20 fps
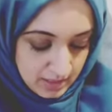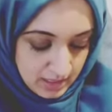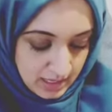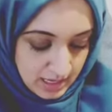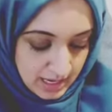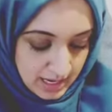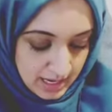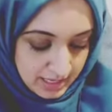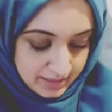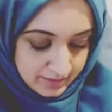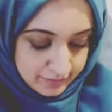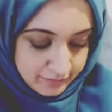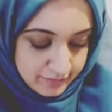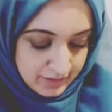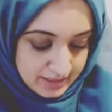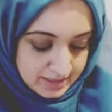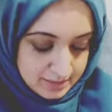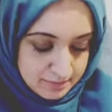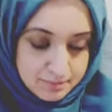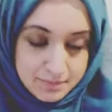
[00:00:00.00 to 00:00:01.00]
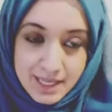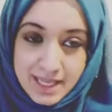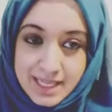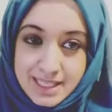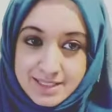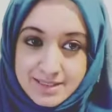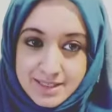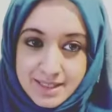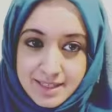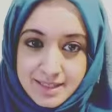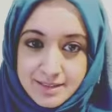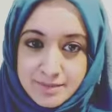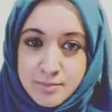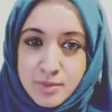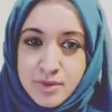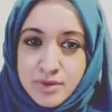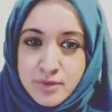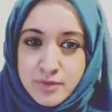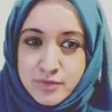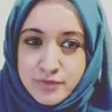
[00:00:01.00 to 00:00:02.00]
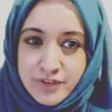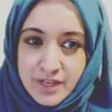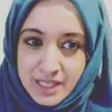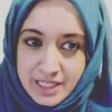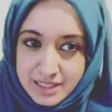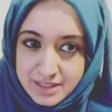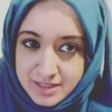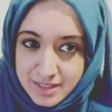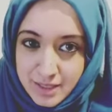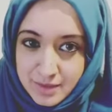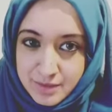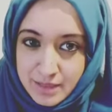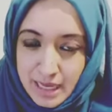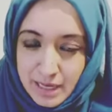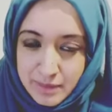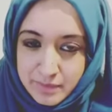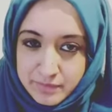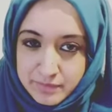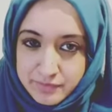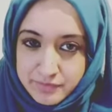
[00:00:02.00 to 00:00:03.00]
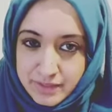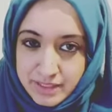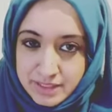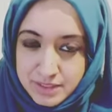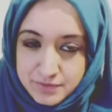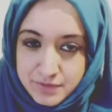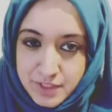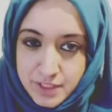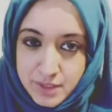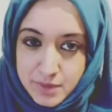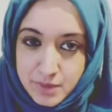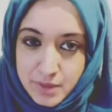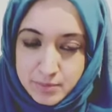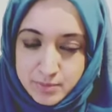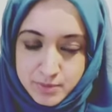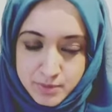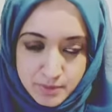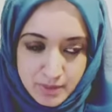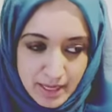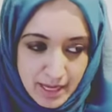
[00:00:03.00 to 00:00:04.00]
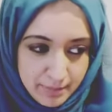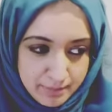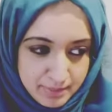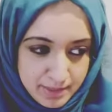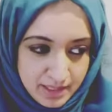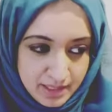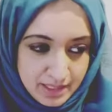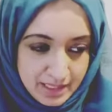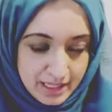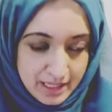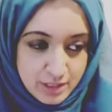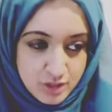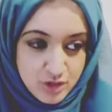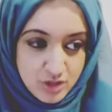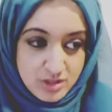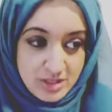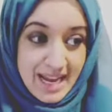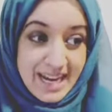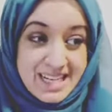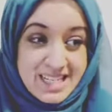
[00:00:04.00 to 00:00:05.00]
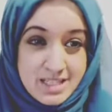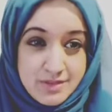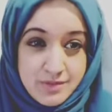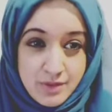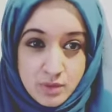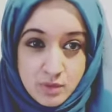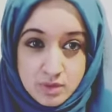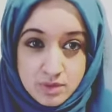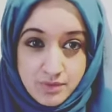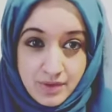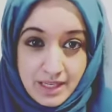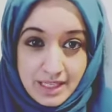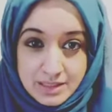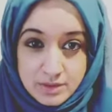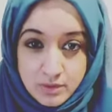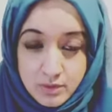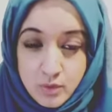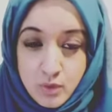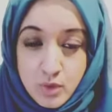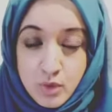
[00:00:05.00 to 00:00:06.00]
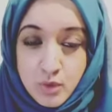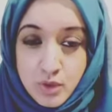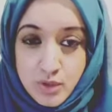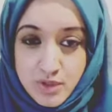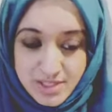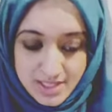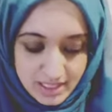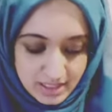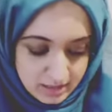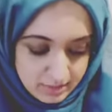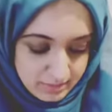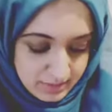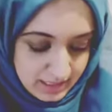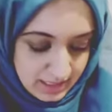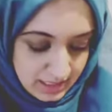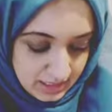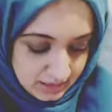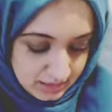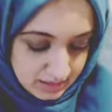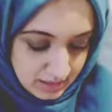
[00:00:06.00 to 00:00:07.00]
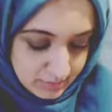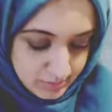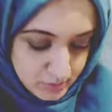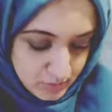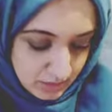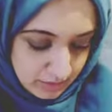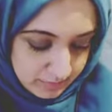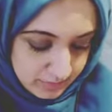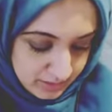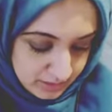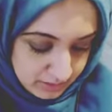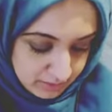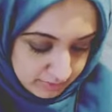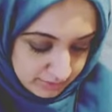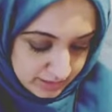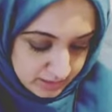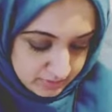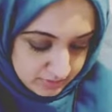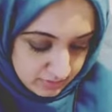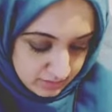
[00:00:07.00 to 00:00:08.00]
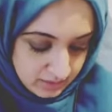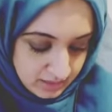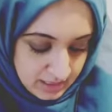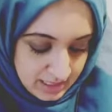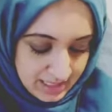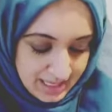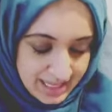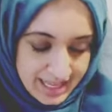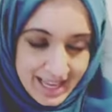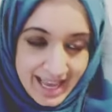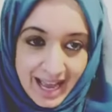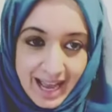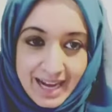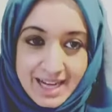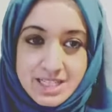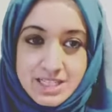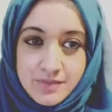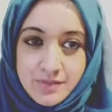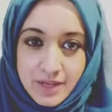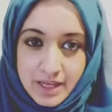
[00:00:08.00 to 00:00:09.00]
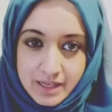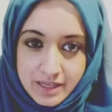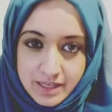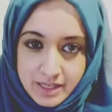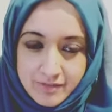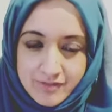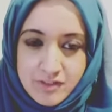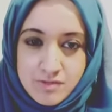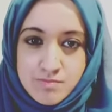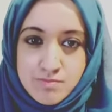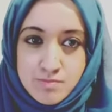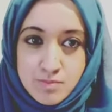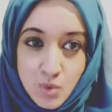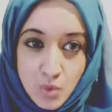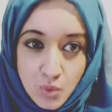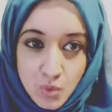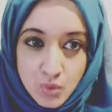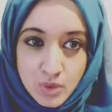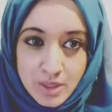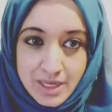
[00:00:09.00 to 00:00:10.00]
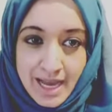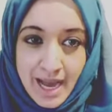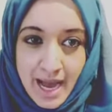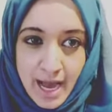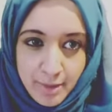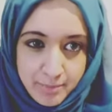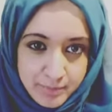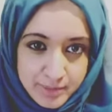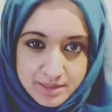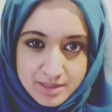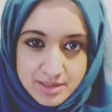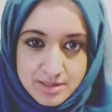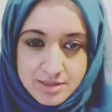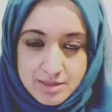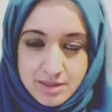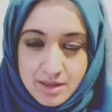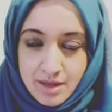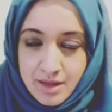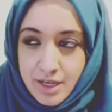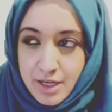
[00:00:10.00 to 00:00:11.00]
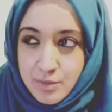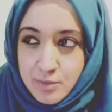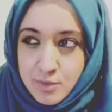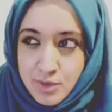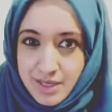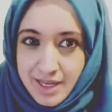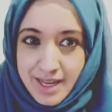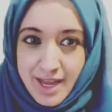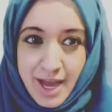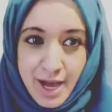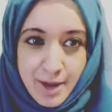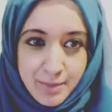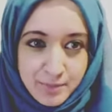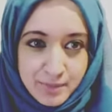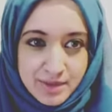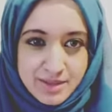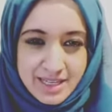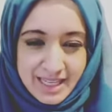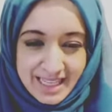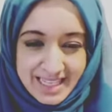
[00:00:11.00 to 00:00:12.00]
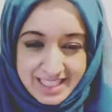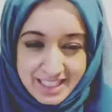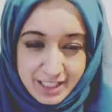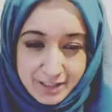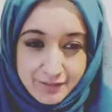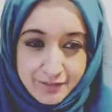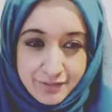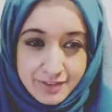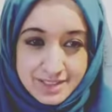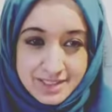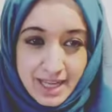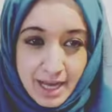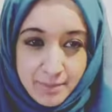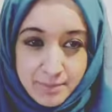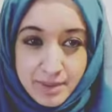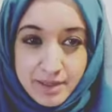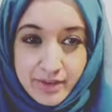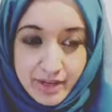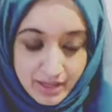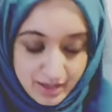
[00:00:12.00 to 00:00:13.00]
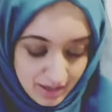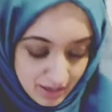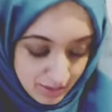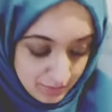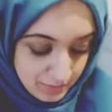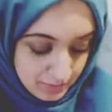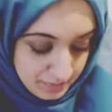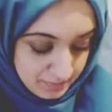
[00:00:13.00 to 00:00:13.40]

and it feels amazing. Put those feelings down, how it feels for you. I'm so happy, like, just activate those feelings. Although you said it in the beginning, I'm so happy and grateful, activate it even more. It happened, alhamdulillah, it happened, like, as if it's happening right now.